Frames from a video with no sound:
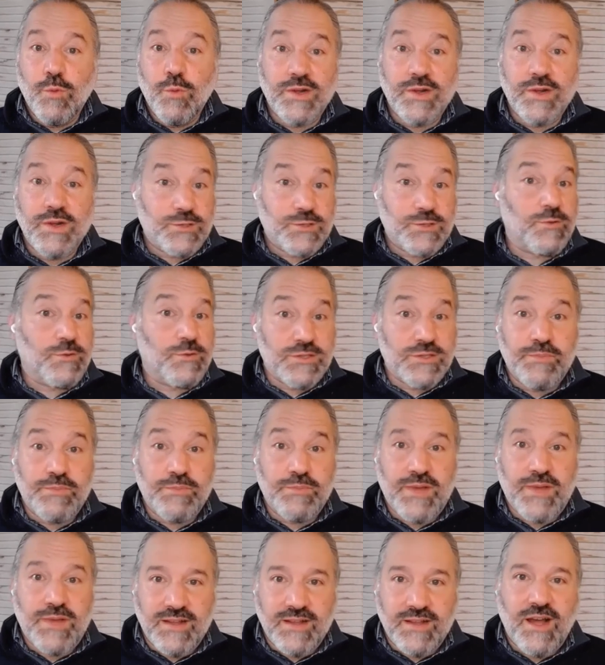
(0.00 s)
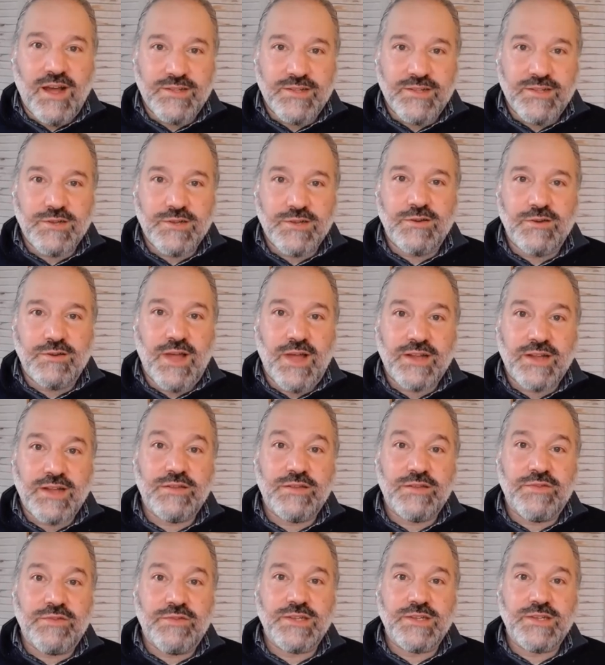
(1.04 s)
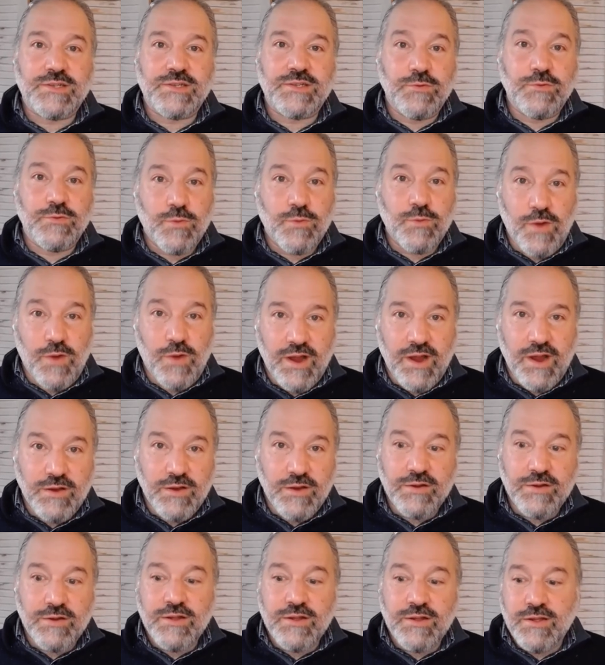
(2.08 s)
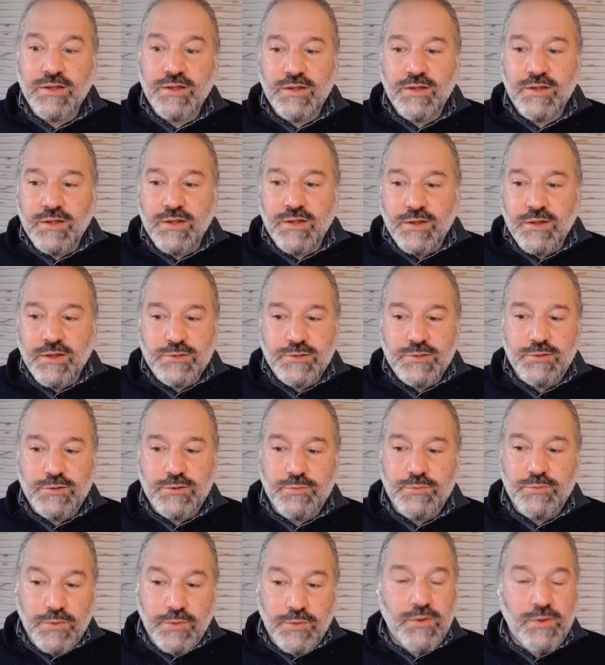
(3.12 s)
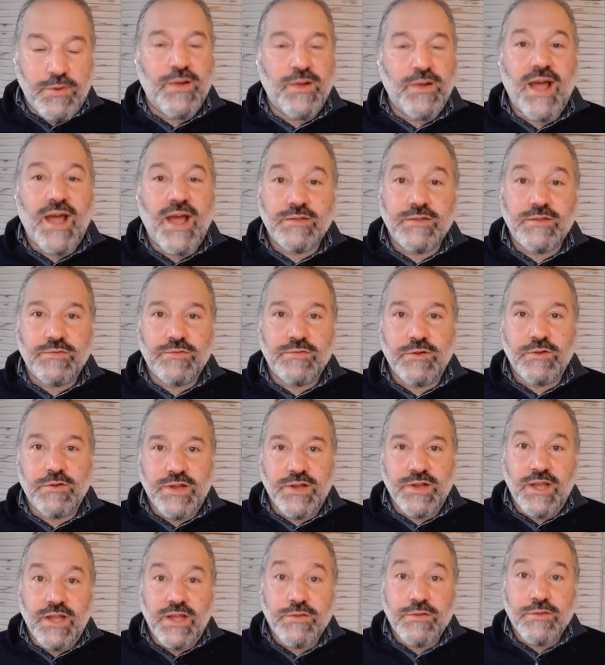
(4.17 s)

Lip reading: what sorts of pedagogical activities are required to promote active learning.